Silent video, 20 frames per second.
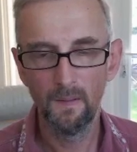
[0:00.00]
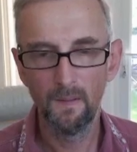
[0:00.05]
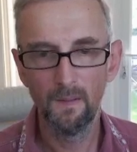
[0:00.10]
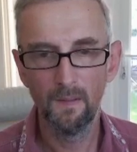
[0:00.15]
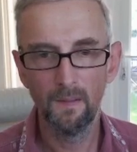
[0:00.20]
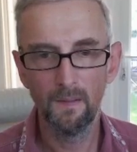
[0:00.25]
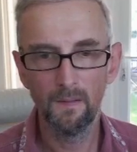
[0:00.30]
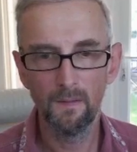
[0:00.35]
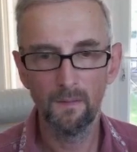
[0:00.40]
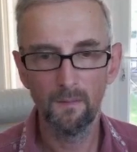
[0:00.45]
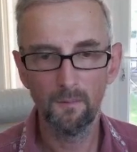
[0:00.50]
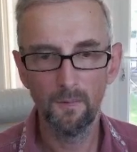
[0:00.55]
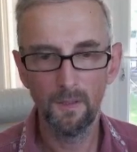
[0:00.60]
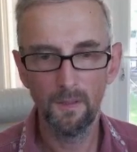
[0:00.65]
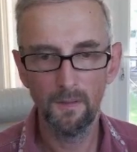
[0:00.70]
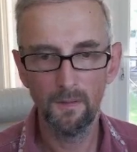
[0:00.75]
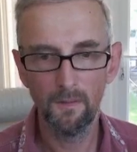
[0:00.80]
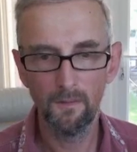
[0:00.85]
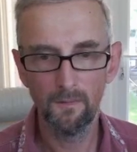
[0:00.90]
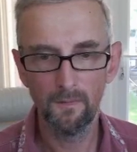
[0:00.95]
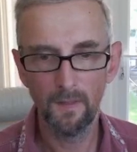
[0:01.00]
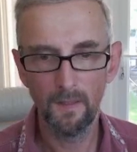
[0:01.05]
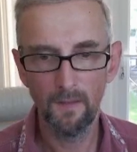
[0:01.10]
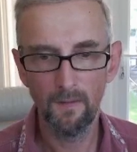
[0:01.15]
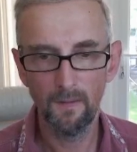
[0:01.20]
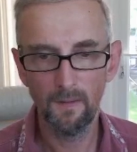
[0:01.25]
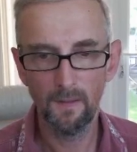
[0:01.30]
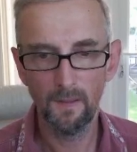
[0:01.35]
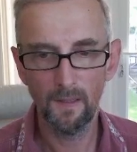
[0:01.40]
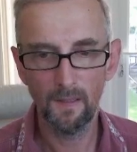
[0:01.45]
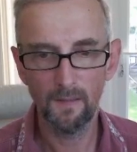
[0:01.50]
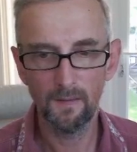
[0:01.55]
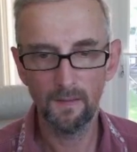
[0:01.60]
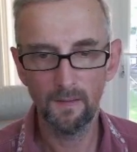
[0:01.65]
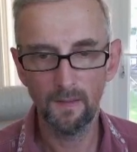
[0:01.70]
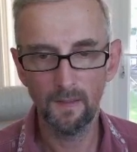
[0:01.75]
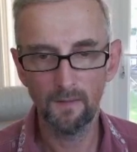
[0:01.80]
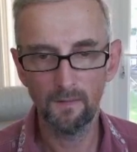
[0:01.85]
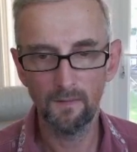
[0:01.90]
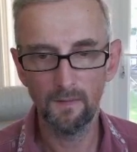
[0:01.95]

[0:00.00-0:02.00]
going to write those out, and I think that's the